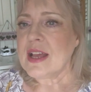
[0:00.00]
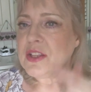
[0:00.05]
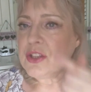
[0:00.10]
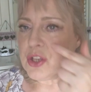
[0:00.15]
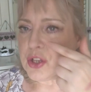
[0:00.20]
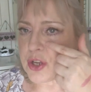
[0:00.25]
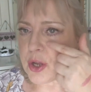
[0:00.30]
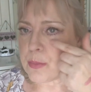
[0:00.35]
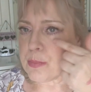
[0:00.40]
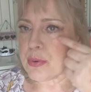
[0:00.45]

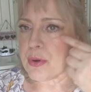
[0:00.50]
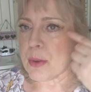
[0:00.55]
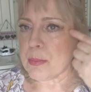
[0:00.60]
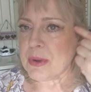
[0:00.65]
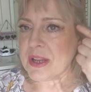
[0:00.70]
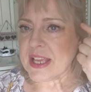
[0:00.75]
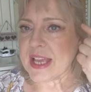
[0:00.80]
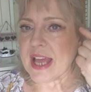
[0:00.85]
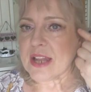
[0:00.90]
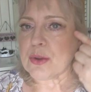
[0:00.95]
You could
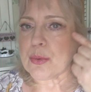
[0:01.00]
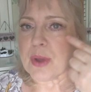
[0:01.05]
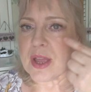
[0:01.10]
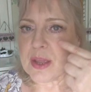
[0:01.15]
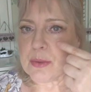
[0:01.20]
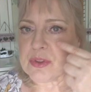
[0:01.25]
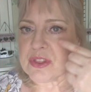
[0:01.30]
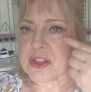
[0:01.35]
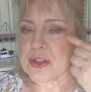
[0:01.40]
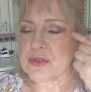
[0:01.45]
probably get
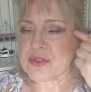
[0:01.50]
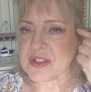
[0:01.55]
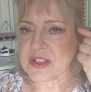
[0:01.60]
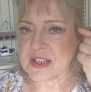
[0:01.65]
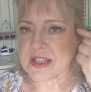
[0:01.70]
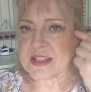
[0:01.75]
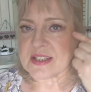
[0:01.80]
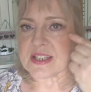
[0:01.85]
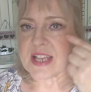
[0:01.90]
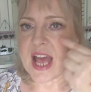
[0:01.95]
away with using
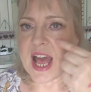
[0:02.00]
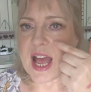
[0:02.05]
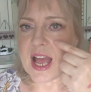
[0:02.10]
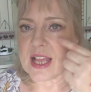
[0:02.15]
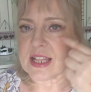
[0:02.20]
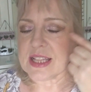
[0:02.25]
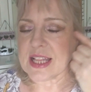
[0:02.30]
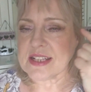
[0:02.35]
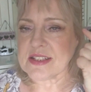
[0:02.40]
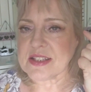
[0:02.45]
it as a
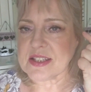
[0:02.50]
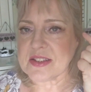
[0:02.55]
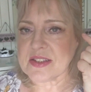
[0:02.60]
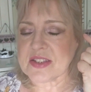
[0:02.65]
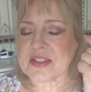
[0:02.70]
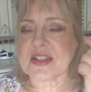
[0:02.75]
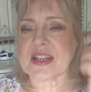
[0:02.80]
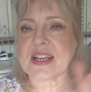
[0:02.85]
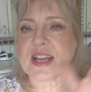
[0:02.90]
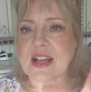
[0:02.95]
highlighting
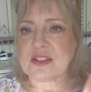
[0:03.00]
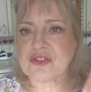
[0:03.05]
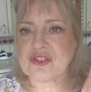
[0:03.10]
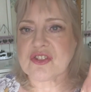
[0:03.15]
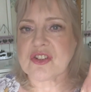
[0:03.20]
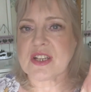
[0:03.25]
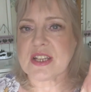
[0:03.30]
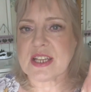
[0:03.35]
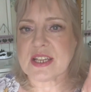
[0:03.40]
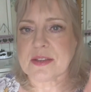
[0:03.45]
stick,
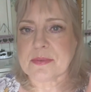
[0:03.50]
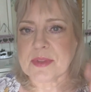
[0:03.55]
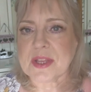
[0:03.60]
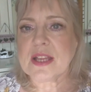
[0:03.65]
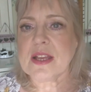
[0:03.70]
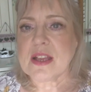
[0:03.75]
actually.